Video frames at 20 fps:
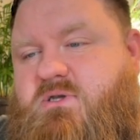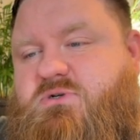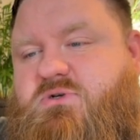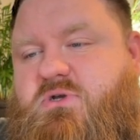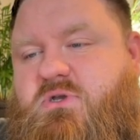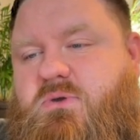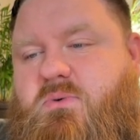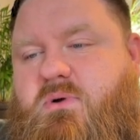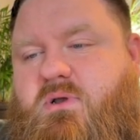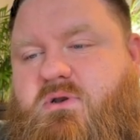sure
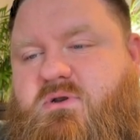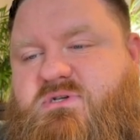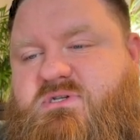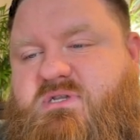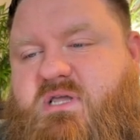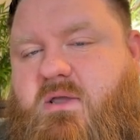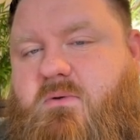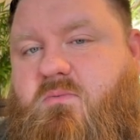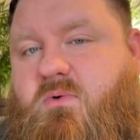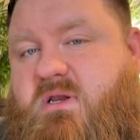you
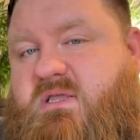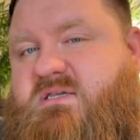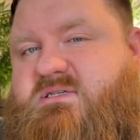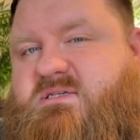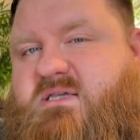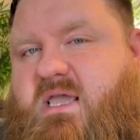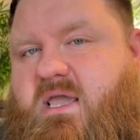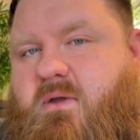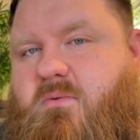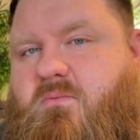understand what he's
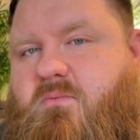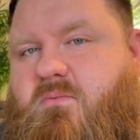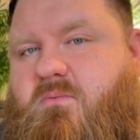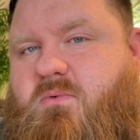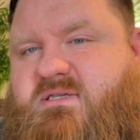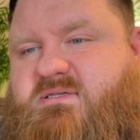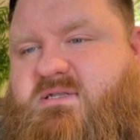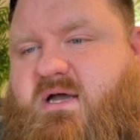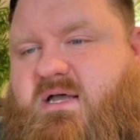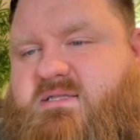saying and what
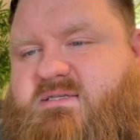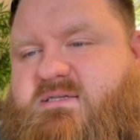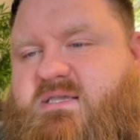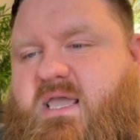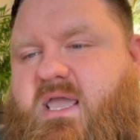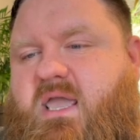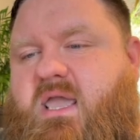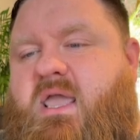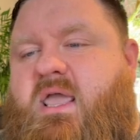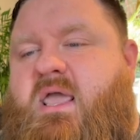he's not
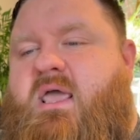saying.